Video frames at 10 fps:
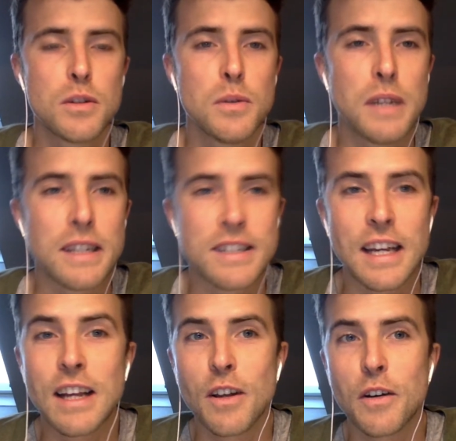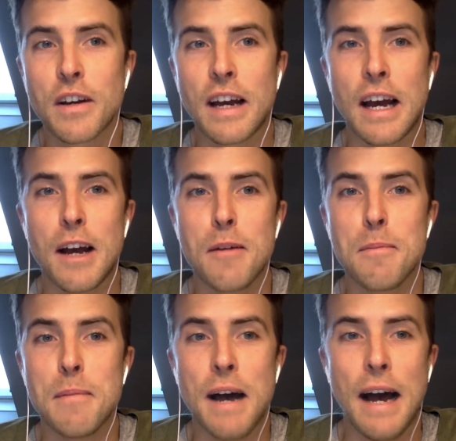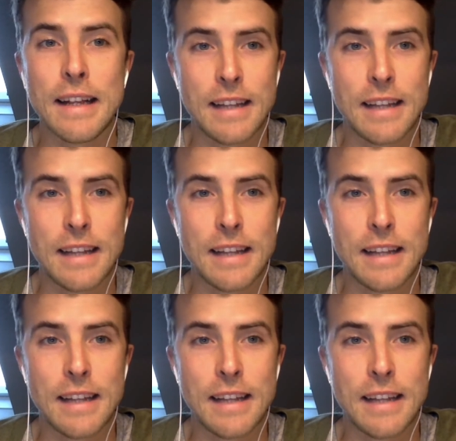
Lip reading: let's take a look at